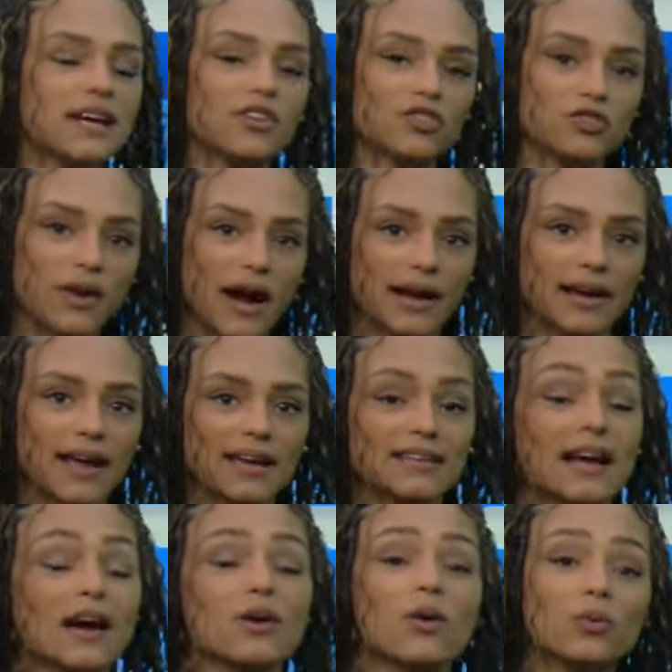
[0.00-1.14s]
and Friday,
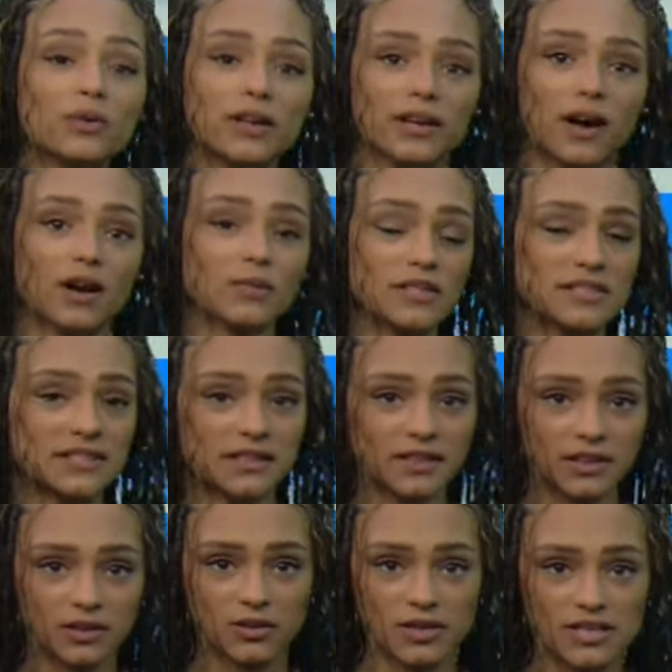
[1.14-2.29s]
not only are we seeing an
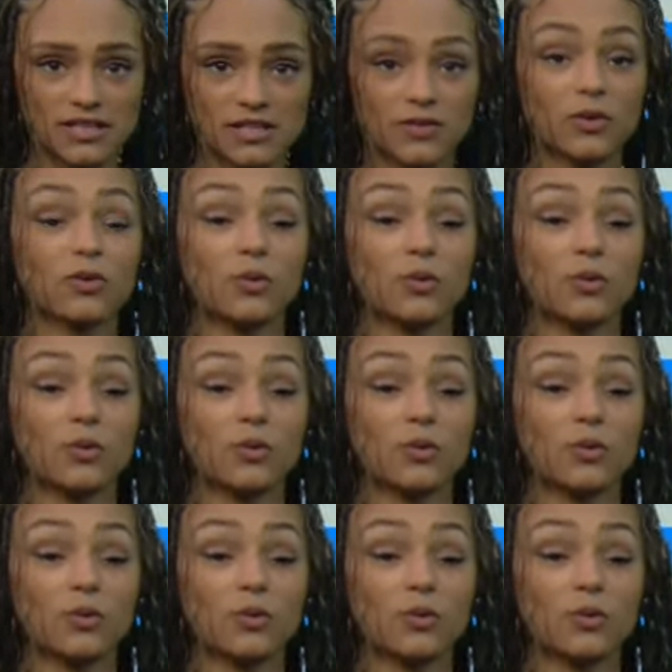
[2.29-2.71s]
increase,